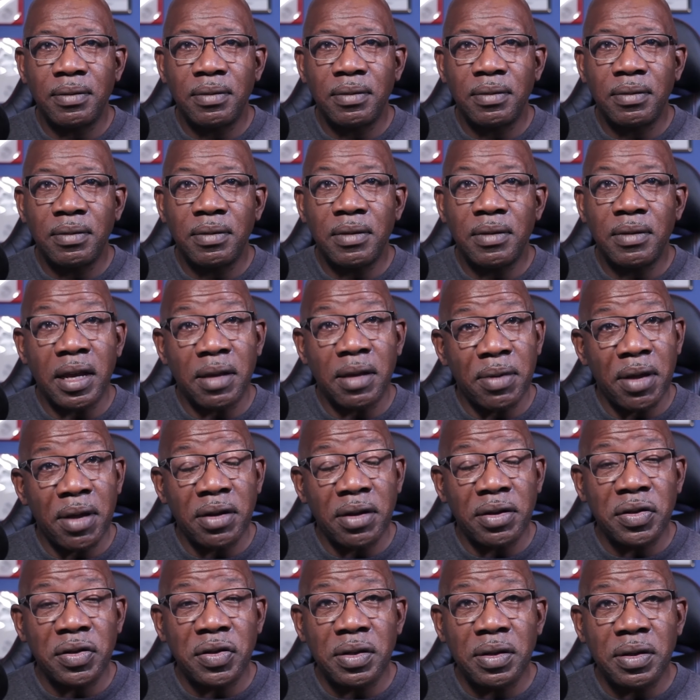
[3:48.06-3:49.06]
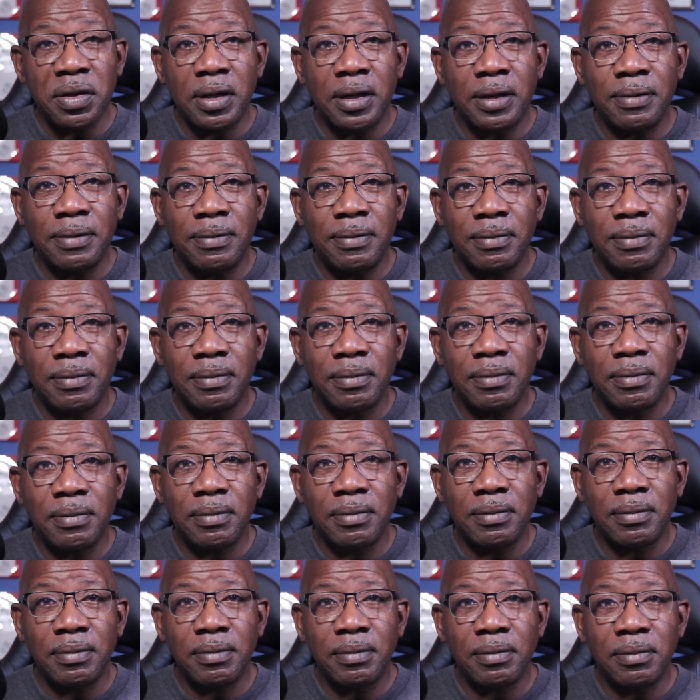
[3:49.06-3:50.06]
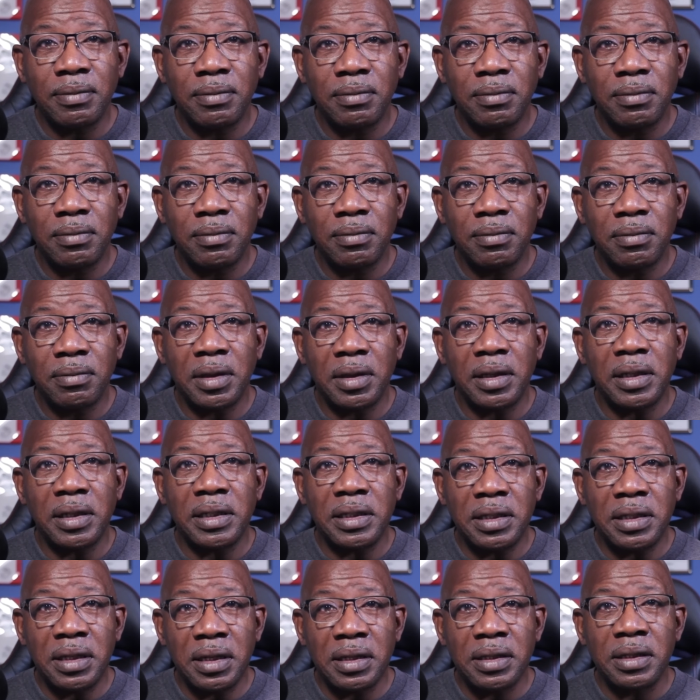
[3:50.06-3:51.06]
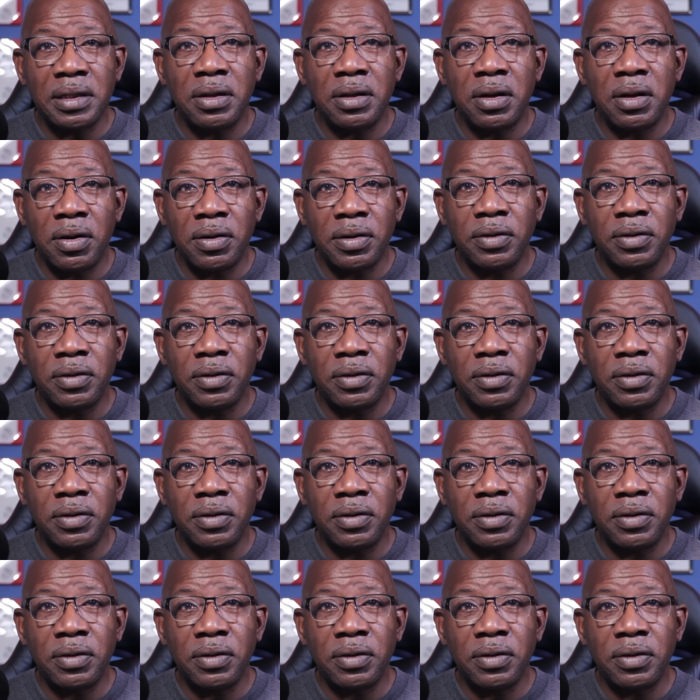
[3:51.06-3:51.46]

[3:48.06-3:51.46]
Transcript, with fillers: They can be understood, but it doesn't hurt